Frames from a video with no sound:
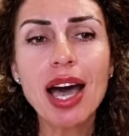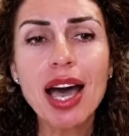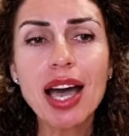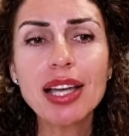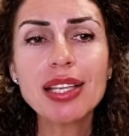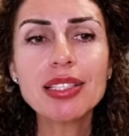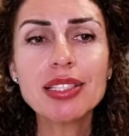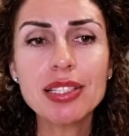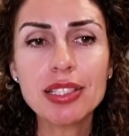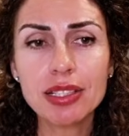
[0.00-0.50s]

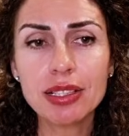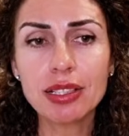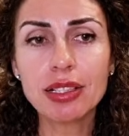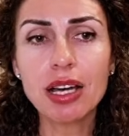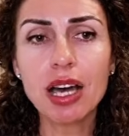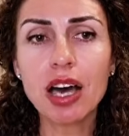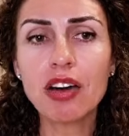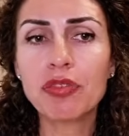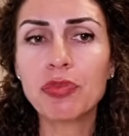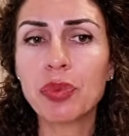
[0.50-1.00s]
idea
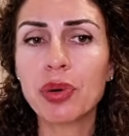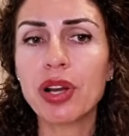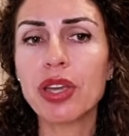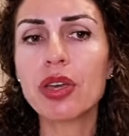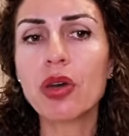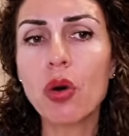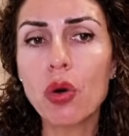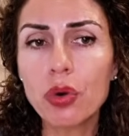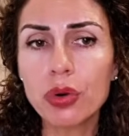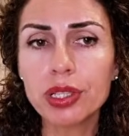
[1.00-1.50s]
of
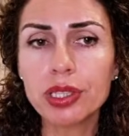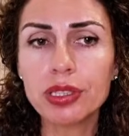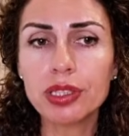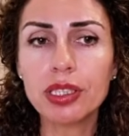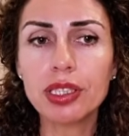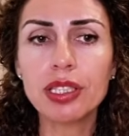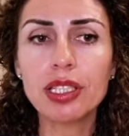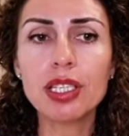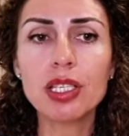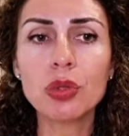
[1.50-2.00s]

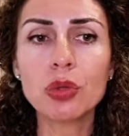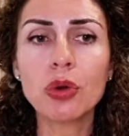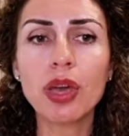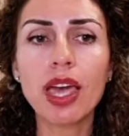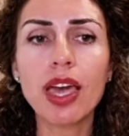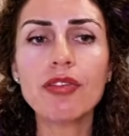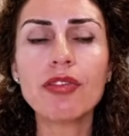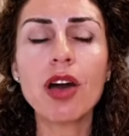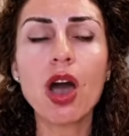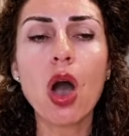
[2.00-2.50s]
priority is to
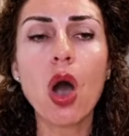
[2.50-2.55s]
have